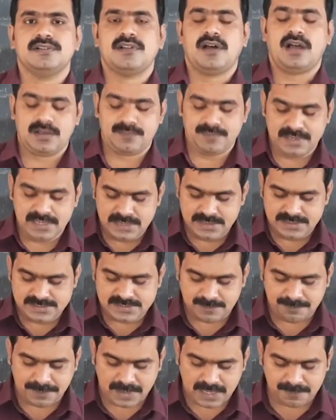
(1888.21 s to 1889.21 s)
document. This
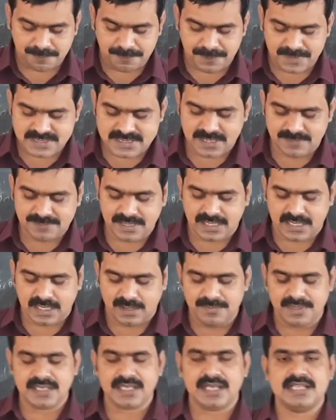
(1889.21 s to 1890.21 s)
is a purpose of the
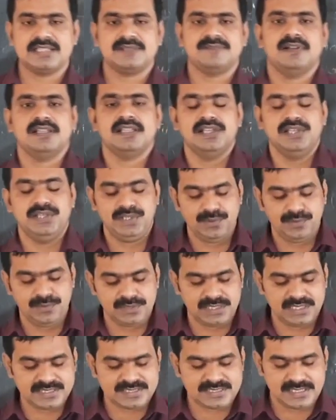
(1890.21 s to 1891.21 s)
company as well the
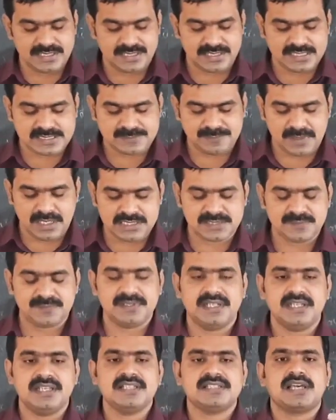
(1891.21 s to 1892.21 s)
duties and
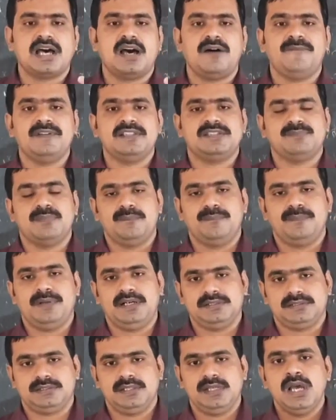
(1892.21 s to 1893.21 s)
responsibilities of its
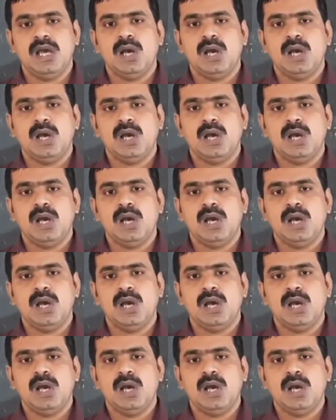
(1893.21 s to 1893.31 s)
members.